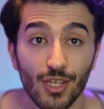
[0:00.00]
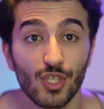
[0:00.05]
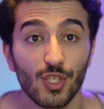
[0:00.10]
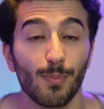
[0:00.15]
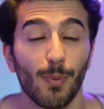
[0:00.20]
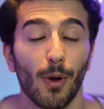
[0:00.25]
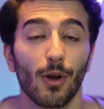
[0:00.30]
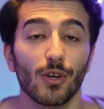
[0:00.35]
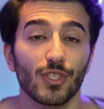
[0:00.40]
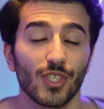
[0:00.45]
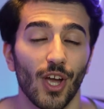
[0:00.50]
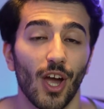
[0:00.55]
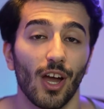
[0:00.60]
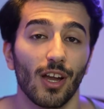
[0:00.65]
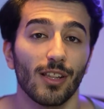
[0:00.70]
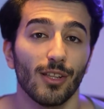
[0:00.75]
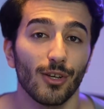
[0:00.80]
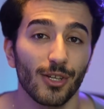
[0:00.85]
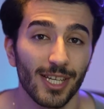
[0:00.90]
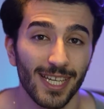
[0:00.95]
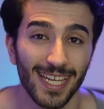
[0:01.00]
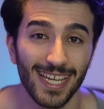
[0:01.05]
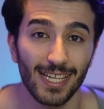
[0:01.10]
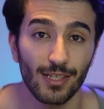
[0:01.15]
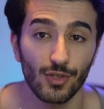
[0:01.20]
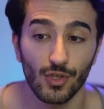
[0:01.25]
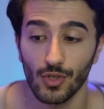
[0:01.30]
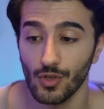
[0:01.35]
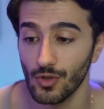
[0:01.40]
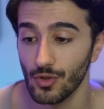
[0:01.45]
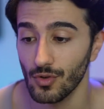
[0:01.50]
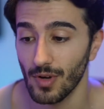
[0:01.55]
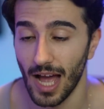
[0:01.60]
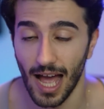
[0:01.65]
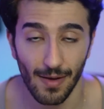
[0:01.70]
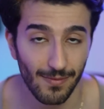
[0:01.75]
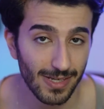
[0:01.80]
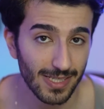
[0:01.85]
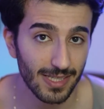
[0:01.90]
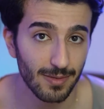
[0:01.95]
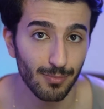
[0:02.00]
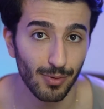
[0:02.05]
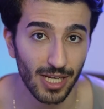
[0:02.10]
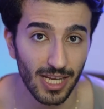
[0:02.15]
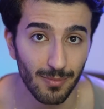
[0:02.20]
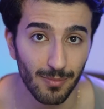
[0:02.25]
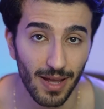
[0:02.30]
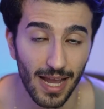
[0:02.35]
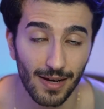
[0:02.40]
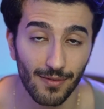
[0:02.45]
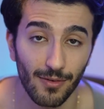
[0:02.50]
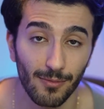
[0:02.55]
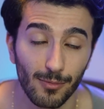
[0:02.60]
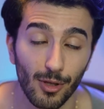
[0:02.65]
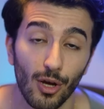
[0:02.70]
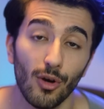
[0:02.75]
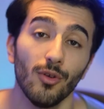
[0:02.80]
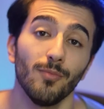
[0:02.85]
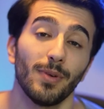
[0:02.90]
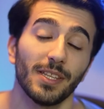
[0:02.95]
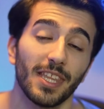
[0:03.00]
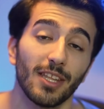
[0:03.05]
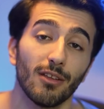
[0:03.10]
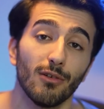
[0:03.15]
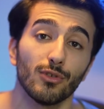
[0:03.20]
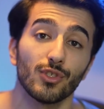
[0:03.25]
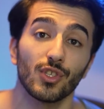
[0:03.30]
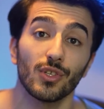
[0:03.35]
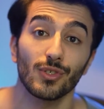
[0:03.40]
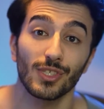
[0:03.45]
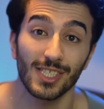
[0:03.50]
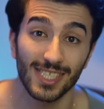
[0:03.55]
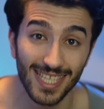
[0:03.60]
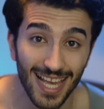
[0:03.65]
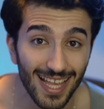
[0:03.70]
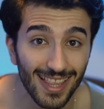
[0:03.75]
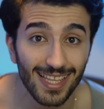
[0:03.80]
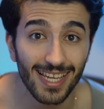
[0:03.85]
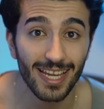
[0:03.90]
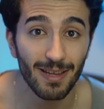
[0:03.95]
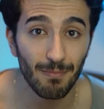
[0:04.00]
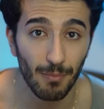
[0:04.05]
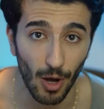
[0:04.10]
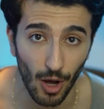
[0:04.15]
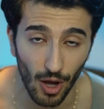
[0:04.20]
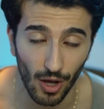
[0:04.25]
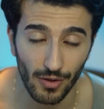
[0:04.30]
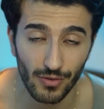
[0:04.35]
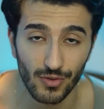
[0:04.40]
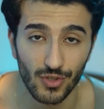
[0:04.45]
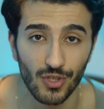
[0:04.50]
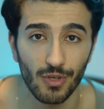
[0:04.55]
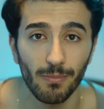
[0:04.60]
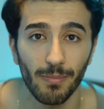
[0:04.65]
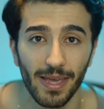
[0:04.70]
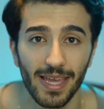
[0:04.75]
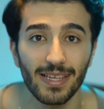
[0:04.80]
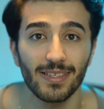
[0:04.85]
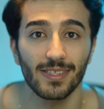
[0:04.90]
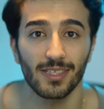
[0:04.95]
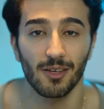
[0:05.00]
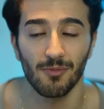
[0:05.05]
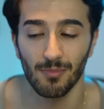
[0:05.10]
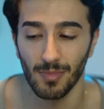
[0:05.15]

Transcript: Spurs are looking to obviously bring him back from loan, but then also sell him on to make some